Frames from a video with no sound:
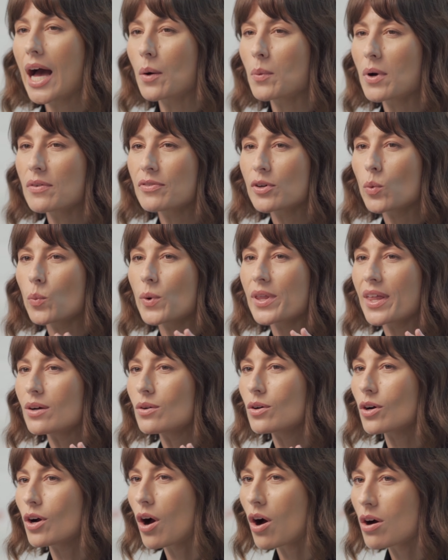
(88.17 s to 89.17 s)
However,
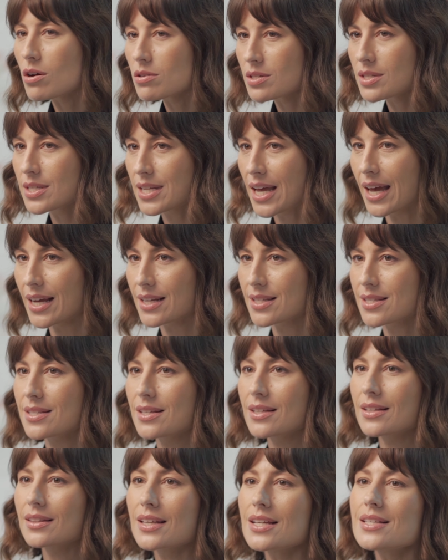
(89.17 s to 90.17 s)
without context,
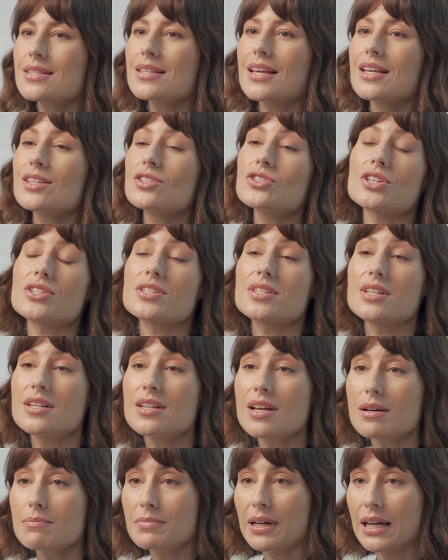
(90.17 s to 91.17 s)
this is just a
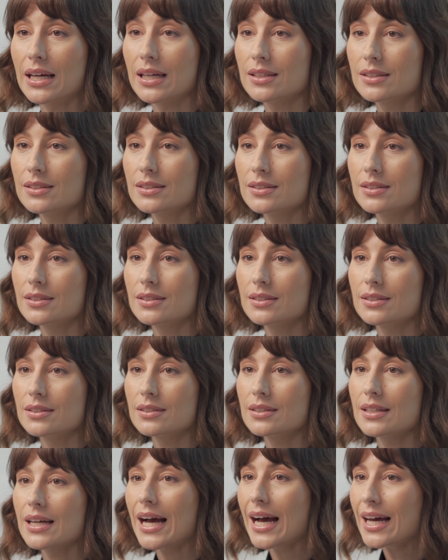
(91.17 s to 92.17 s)
number.
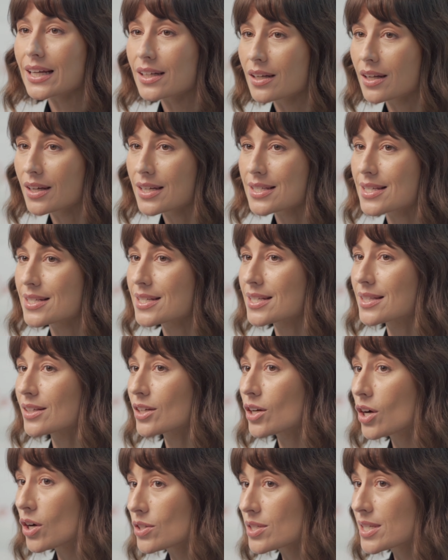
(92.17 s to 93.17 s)
Analyze it in the
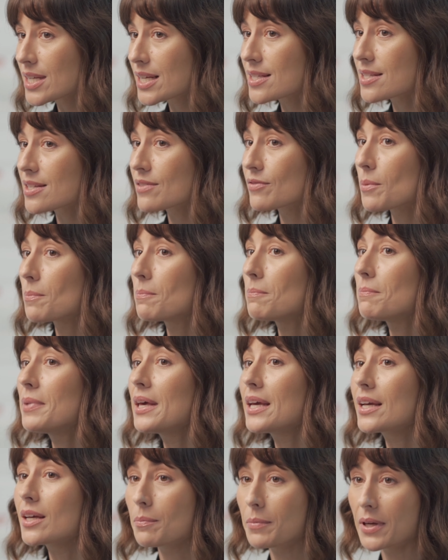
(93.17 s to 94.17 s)
context of a
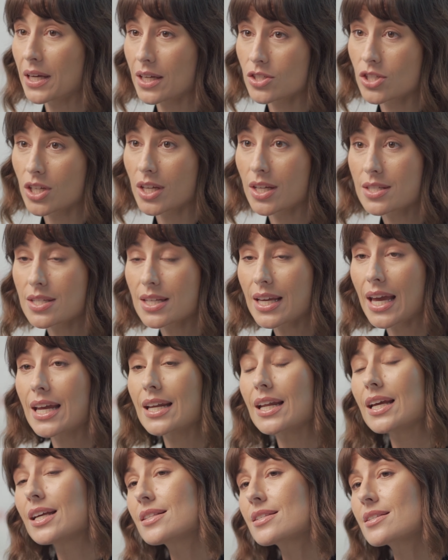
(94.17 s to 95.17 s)
bigger picture to
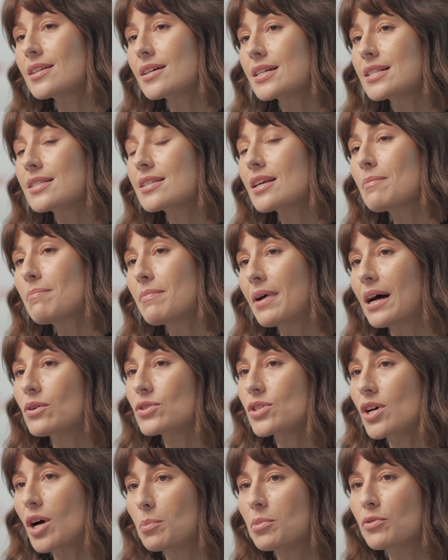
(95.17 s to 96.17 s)
gain insights
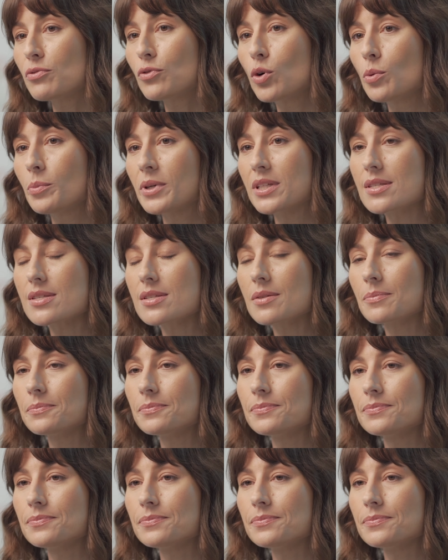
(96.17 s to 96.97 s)
about our performance.